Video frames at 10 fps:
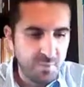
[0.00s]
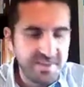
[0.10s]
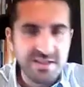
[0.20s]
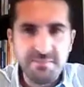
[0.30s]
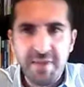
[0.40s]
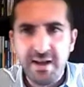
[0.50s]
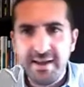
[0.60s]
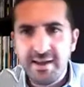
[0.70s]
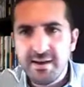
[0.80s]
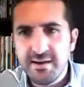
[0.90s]

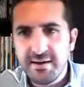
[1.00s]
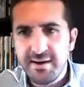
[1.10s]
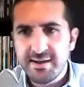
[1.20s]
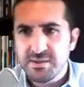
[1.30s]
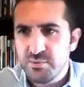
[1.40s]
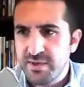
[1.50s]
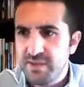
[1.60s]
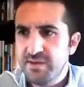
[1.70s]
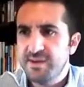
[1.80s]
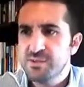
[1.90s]
spelling, as
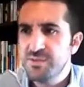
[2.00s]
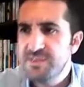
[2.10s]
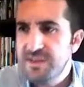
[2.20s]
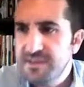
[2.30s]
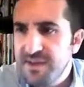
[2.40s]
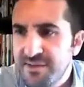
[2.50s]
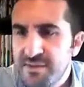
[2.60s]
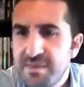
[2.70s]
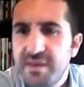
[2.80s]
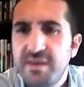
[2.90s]
we said at the
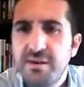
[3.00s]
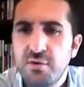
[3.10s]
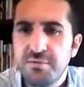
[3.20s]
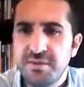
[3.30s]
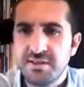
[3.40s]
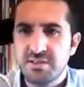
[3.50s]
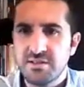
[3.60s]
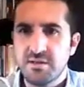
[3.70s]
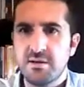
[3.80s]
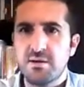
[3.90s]
beginning of this
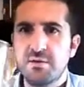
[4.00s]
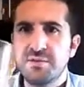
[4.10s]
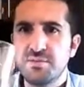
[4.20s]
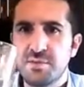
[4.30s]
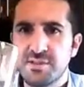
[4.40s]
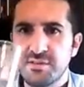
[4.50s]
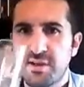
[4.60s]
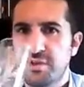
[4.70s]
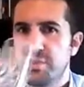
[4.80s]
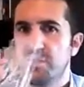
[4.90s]

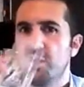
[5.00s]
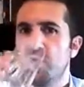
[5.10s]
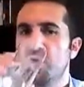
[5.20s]
presentation.